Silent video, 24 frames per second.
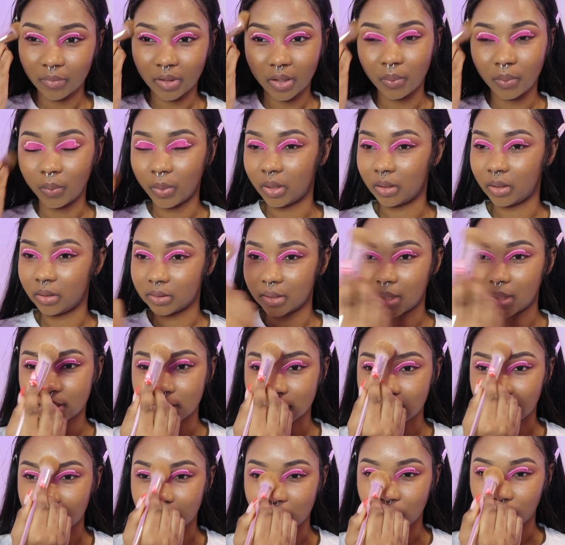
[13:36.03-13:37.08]
well,
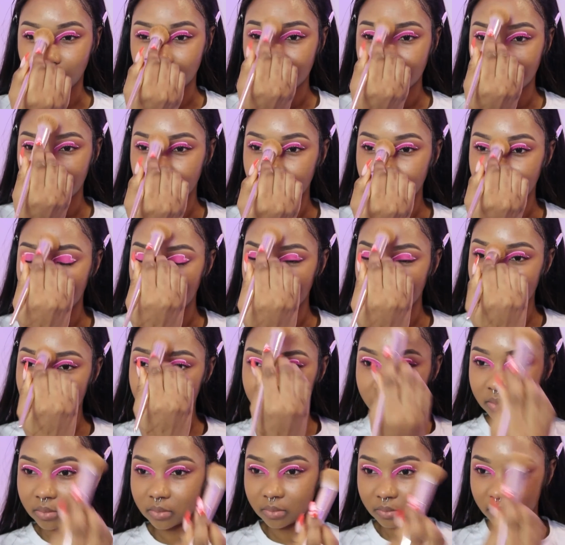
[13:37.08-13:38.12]
that's like a 1 in a
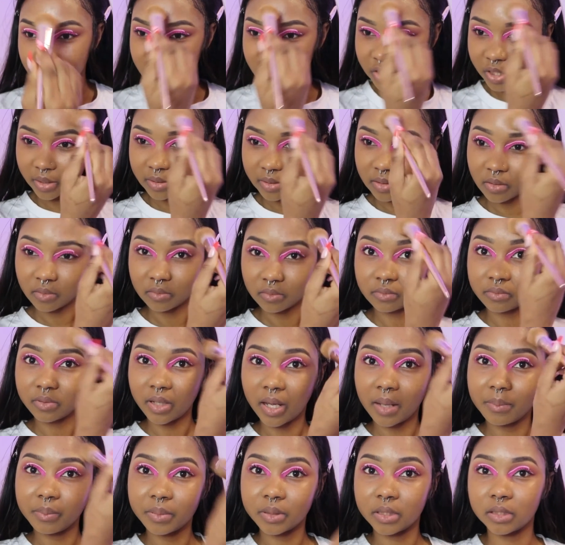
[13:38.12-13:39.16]
million chance of
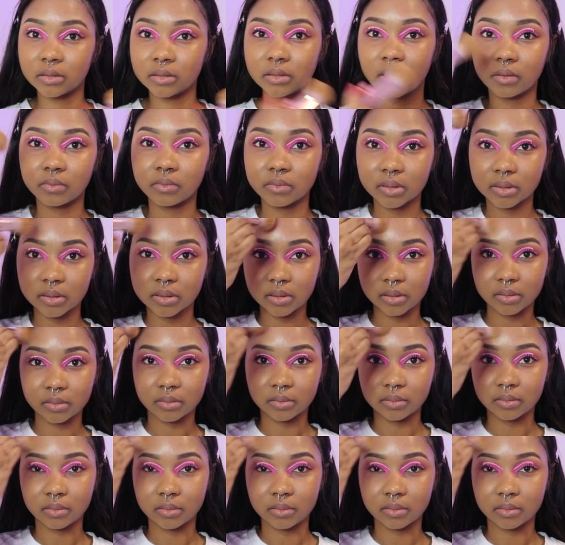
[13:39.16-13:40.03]
happening now, isn't it?